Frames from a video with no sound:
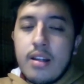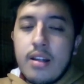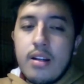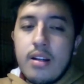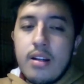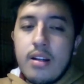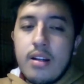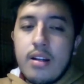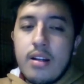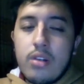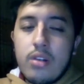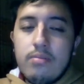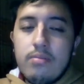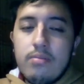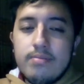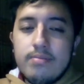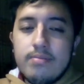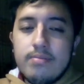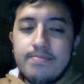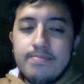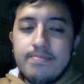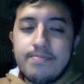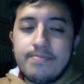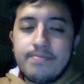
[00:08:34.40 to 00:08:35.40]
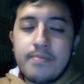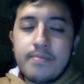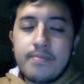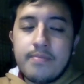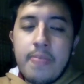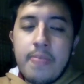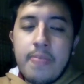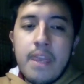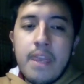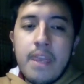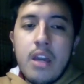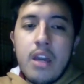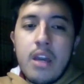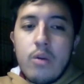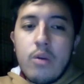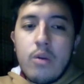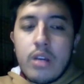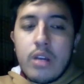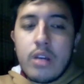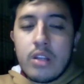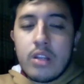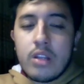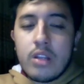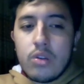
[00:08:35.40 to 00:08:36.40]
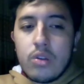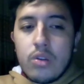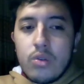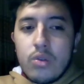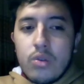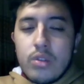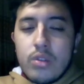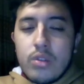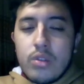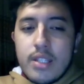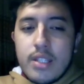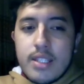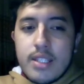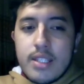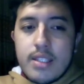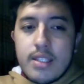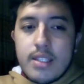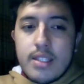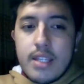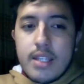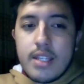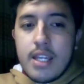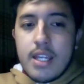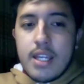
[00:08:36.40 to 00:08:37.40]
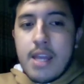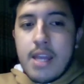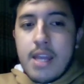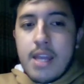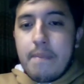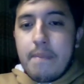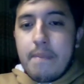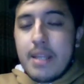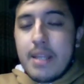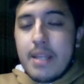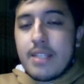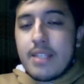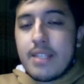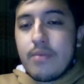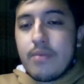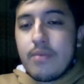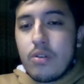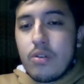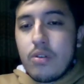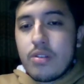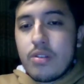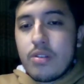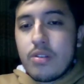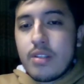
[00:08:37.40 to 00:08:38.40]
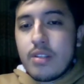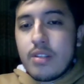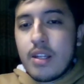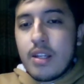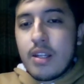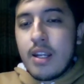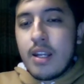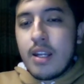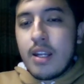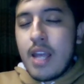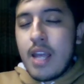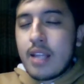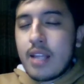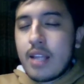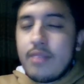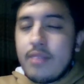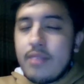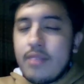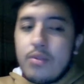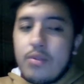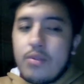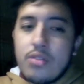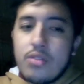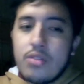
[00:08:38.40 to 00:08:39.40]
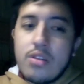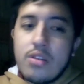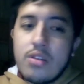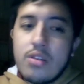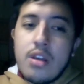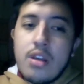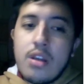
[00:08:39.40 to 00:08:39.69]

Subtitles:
Okay. We can do this in a passive voice and active voice.